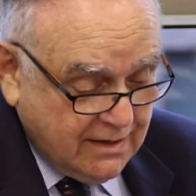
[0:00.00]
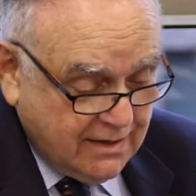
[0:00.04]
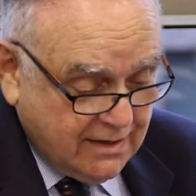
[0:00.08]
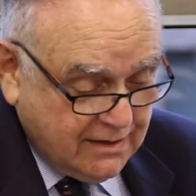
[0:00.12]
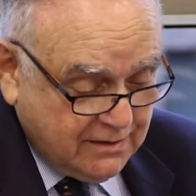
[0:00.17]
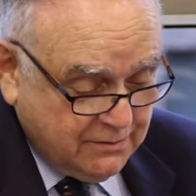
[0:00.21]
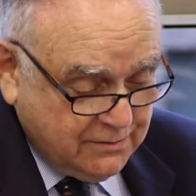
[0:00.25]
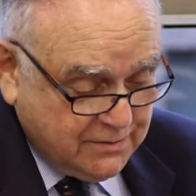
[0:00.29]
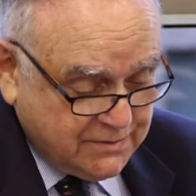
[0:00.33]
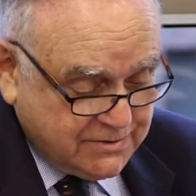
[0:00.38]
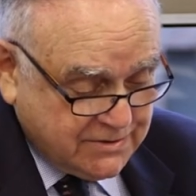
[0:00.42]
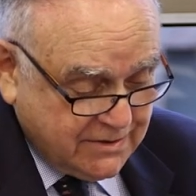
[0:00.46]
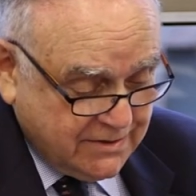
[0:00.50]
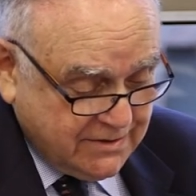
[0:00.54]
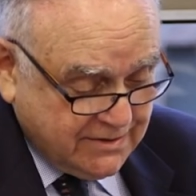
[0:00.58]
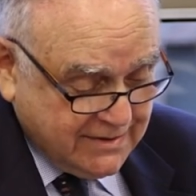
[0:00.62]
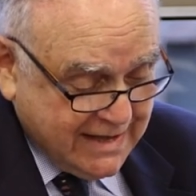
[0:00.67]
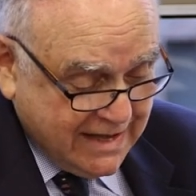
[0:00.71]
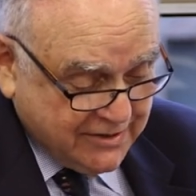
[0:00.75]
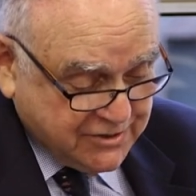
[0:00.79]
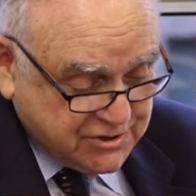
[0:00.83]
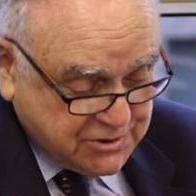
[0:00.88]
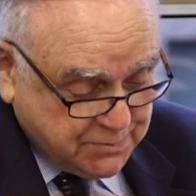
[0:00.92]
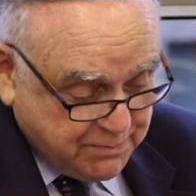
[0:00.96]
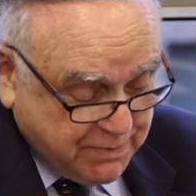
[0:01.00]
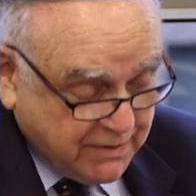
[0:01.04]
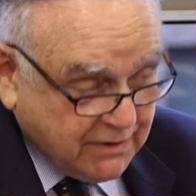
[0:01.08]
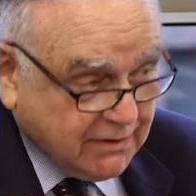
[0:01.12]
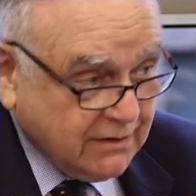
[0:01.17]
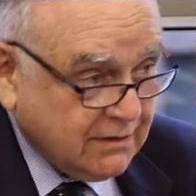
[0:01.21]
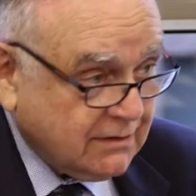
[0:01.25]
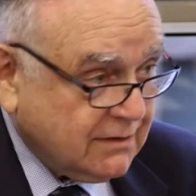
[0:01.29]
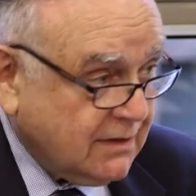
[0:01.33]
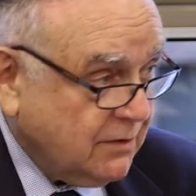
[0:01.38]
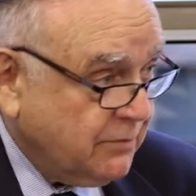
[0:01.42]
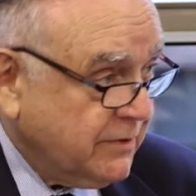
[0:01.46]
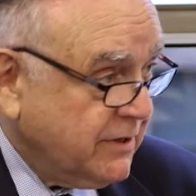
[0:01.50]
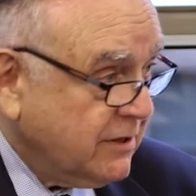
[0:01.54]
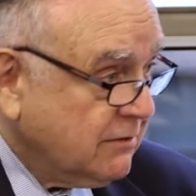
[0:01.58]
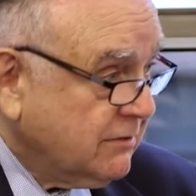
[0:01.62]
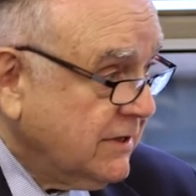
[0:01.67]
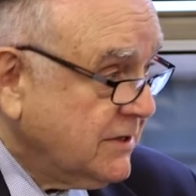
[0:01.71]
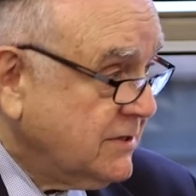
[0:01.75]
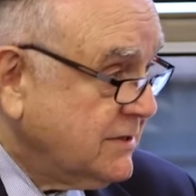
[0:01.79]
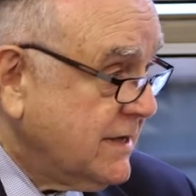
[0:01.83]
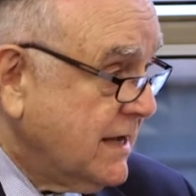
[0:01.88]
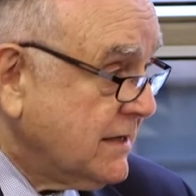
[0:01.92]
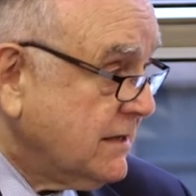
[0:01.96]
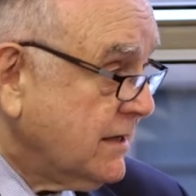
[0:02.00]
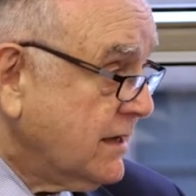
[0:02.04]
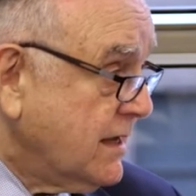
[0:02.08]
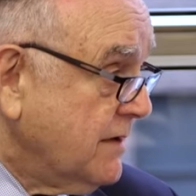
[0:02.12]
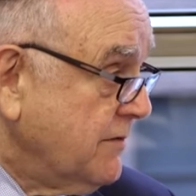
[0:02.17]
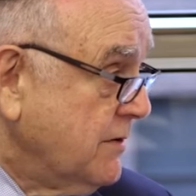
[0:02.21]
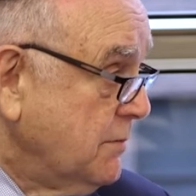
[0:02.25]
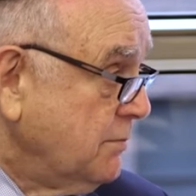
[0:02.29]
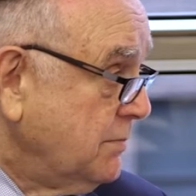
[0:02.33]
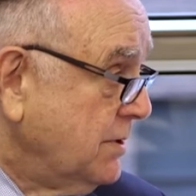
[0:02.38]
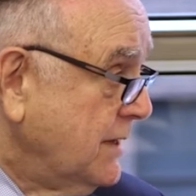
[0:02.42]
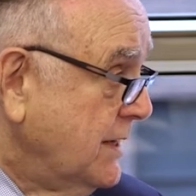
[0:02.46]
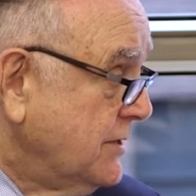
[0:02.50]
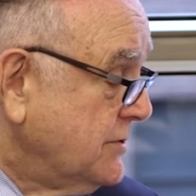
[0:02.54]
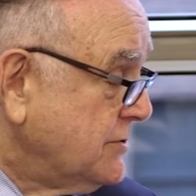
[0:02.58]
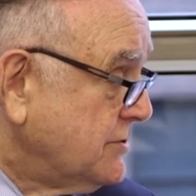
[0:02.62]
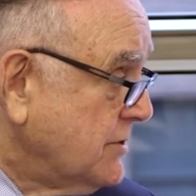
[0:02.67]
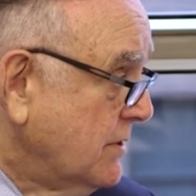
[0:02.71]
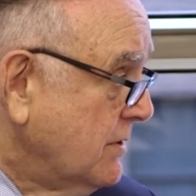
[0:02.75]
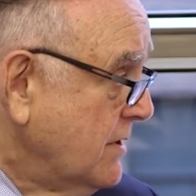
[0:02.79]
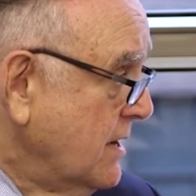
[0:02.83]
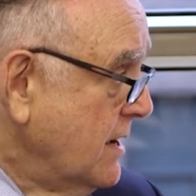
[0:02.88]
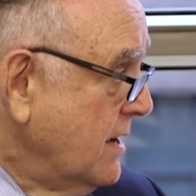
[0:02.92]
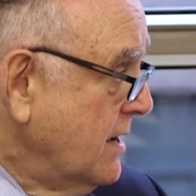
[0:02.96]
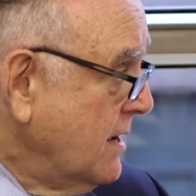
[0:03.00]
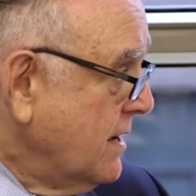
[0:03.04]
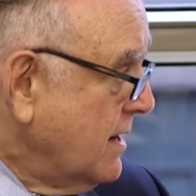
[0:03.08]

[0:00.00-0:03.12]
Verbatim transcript: And it was in that spirit that we agreed to take the giving pledge. So